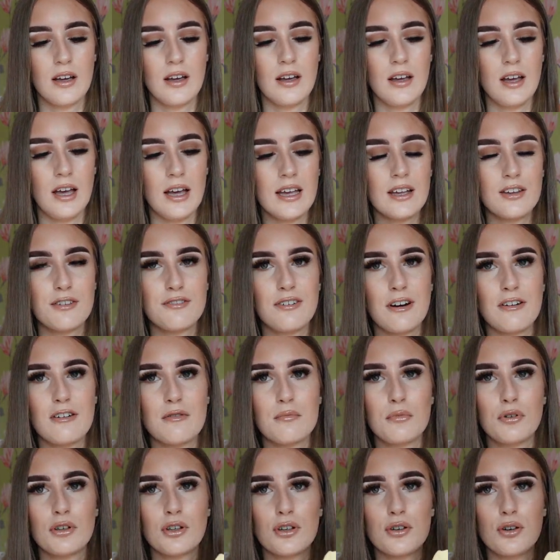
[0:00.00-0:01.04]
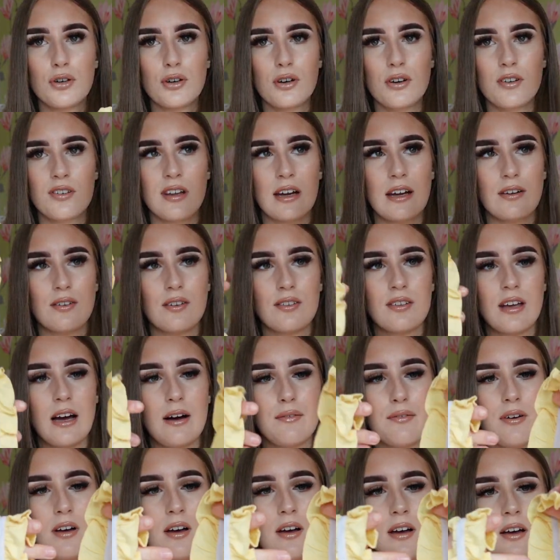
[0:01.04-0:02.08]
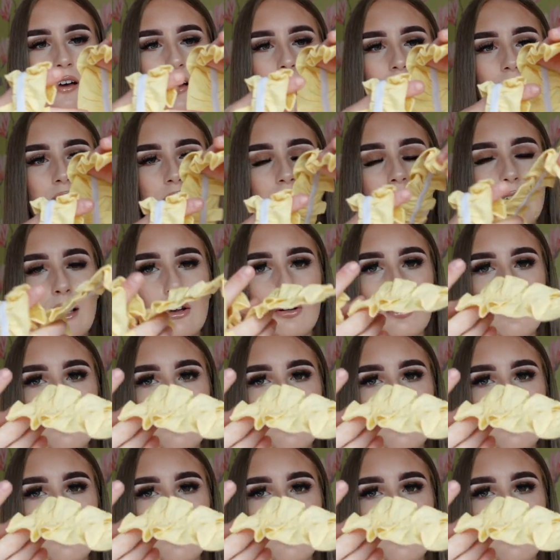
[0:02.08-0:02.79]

it is very multicoloured. So like, it does have the yellow